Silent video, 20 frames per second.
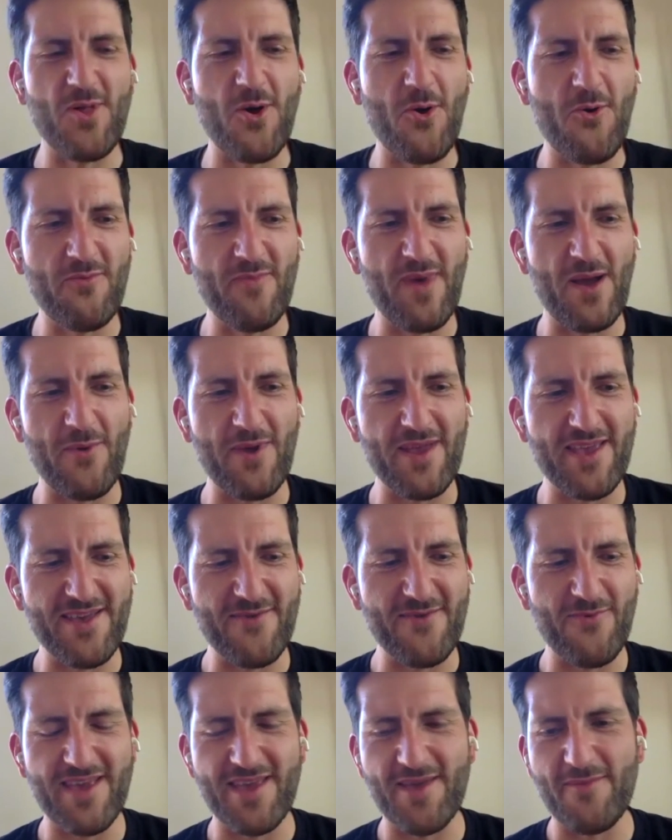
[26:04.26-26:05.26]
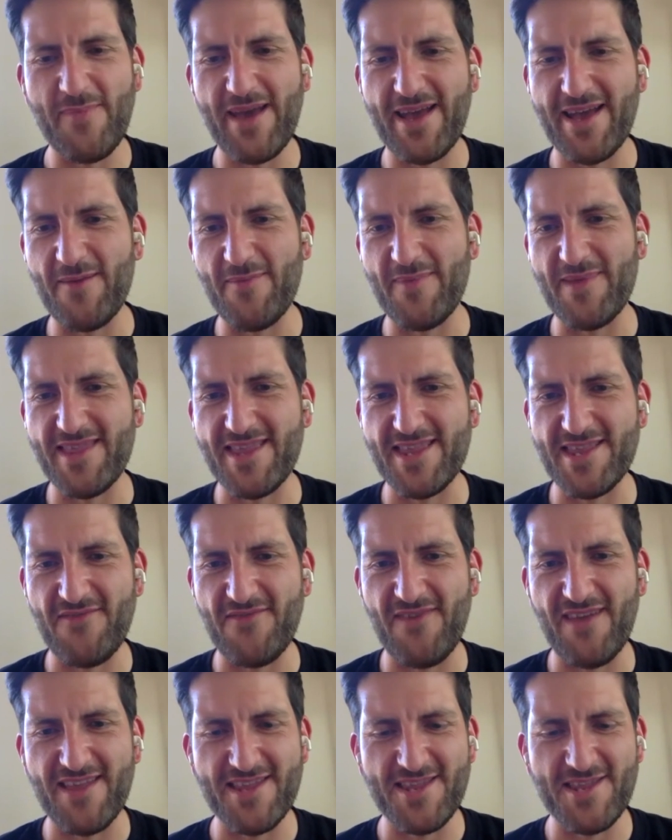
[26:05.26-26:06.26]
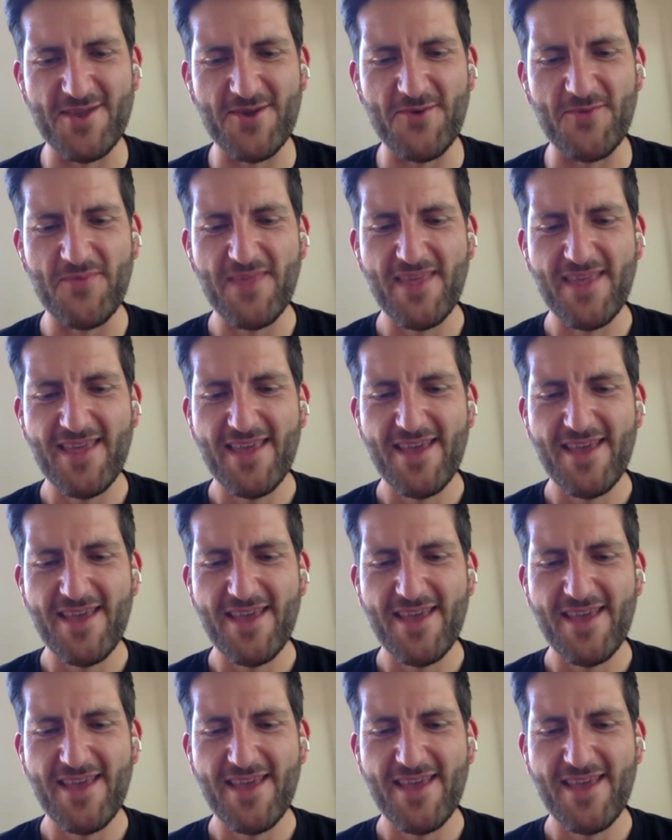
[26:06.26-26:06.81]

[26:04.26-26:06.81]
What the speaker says: blown by what you pick up at these events. So